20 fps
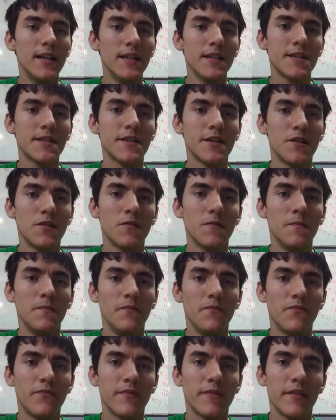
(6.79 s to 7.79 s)
so
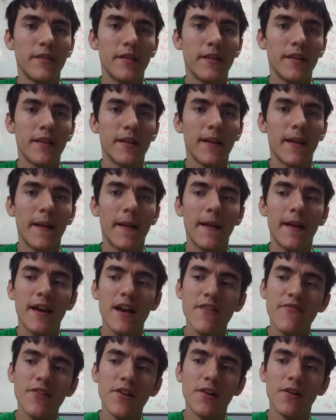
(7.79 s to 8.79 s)

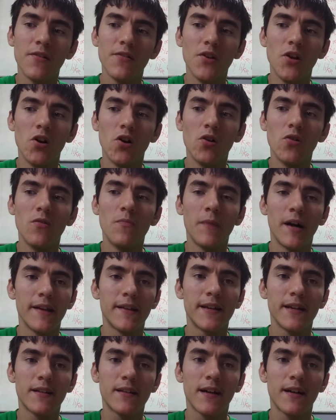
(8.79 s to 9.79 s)
if you don't know my
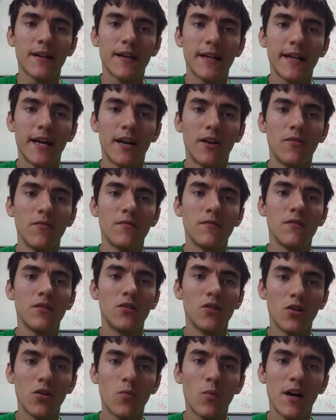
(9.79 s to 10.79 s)
TikTok account,
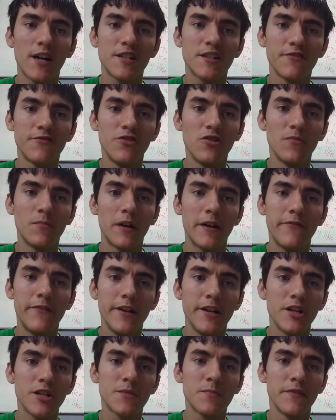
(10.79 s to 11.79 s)
go watch a few of my
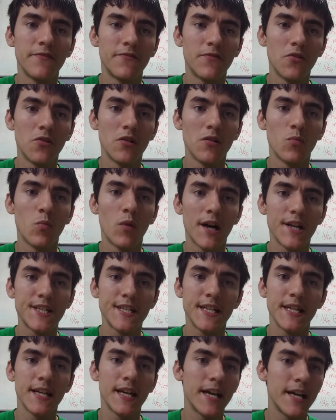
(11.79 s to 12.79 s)
videos before
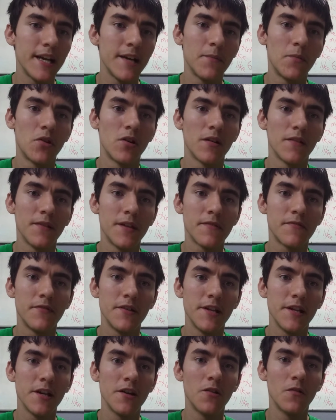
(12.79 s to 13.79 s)
watching any more of this
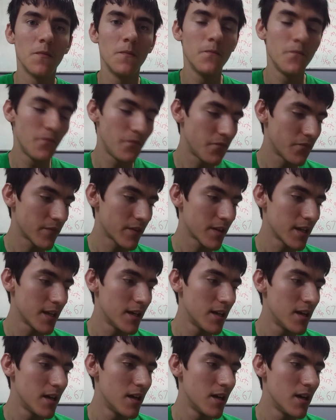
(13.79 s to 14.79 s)
video
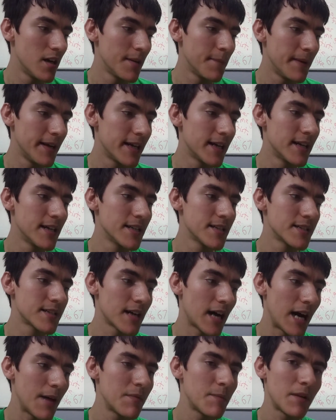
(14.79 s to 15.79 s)
because
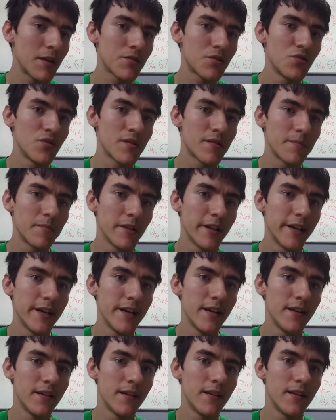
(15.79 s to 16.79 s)
I'm about to
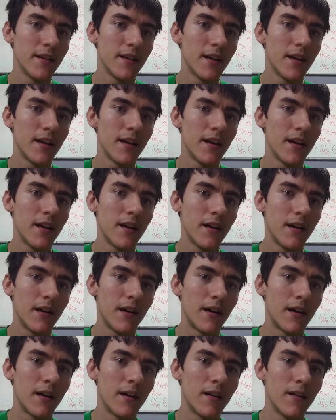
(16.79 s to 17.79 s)
explain
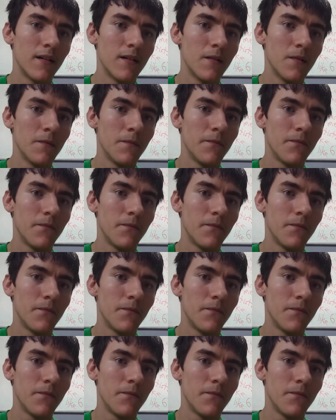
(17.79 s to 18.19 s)
uh,